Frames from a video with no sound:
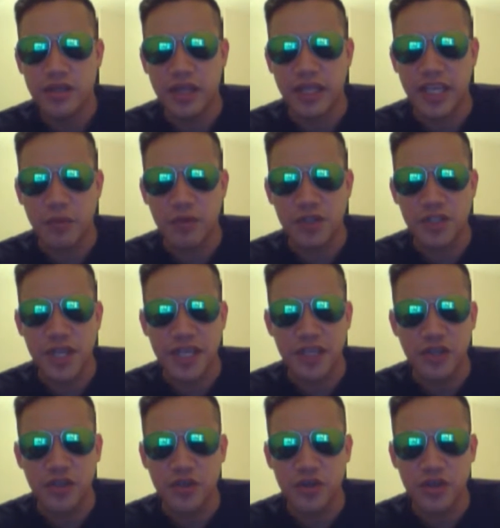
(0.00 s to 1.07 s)
Like it was like
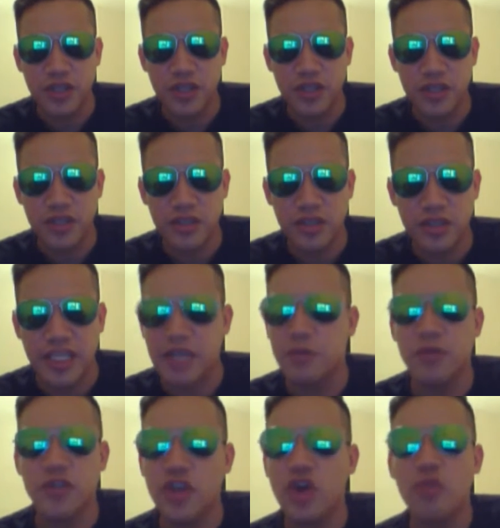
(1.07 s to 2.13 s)
he couldn't like it
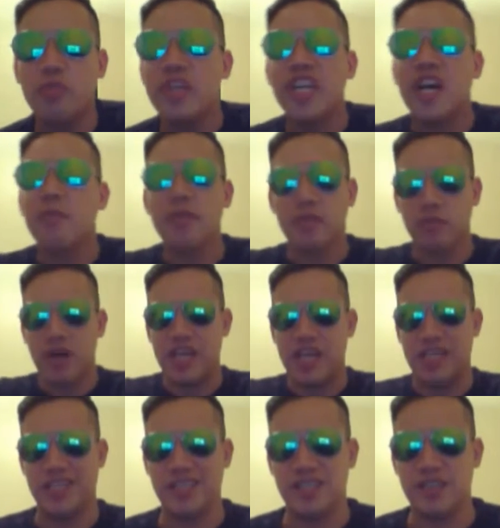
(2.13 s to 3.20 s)
was all becoming
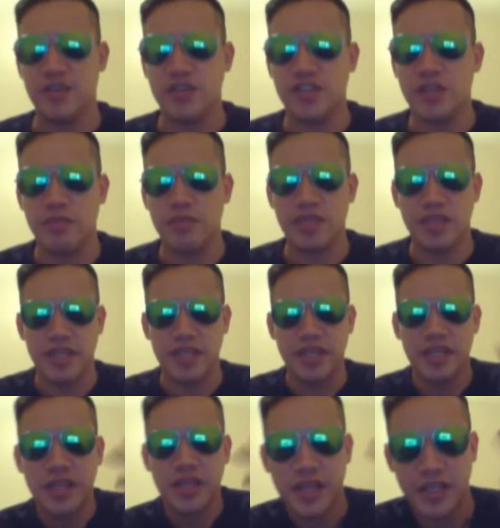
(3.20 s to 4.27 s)
white or something. Like
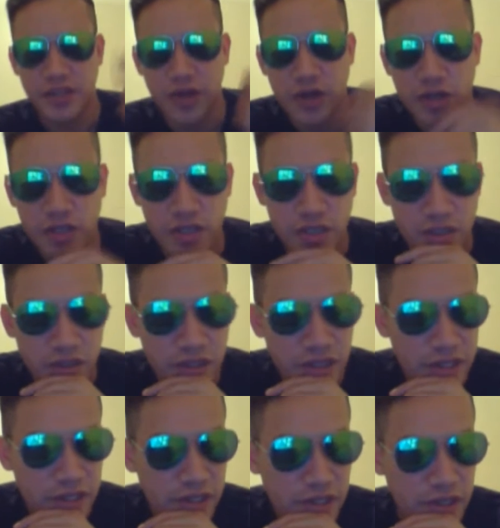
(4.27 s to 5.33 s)
it's hard to
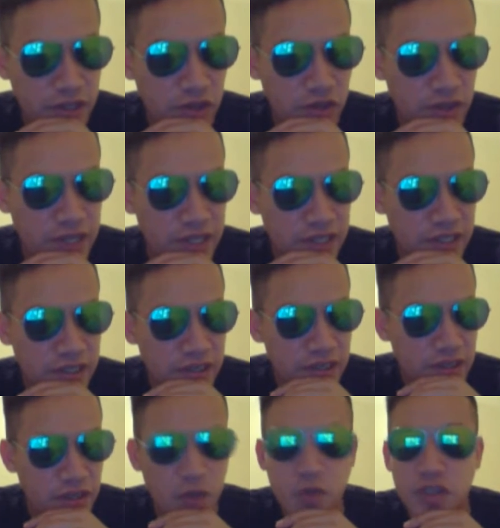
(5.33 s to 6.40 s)
you know, like
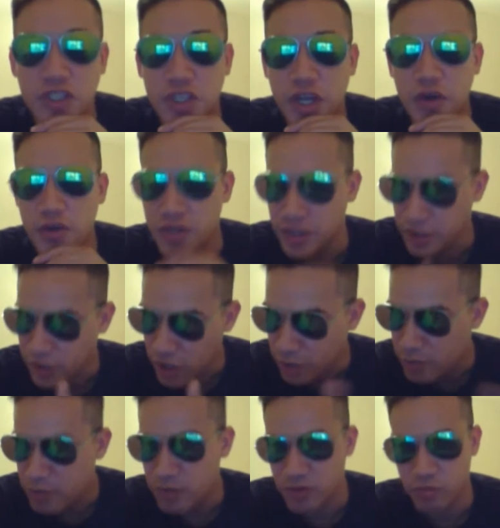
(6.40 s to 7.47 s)
there was color, the
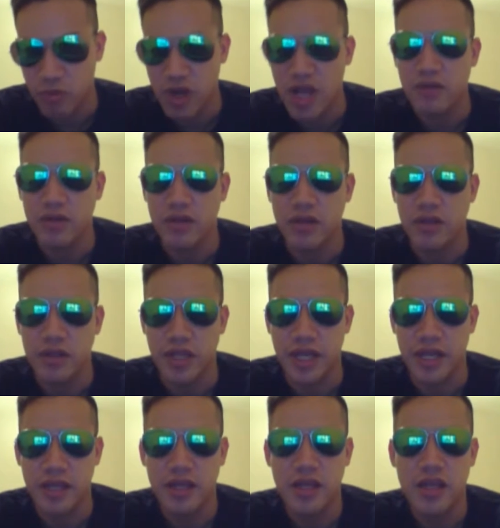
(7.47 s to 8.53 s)
carpet was brown and all that.